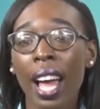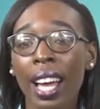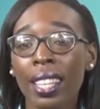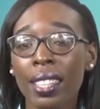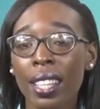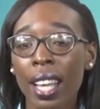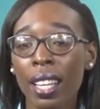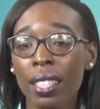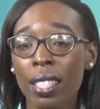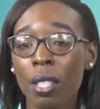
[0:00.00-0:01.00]
And
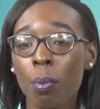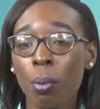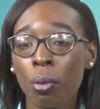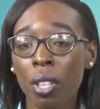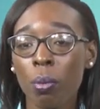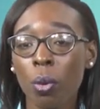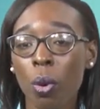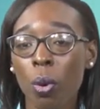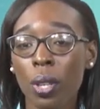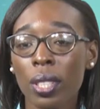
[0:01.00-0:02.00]
that Supreme
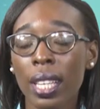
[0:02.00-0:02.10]
Court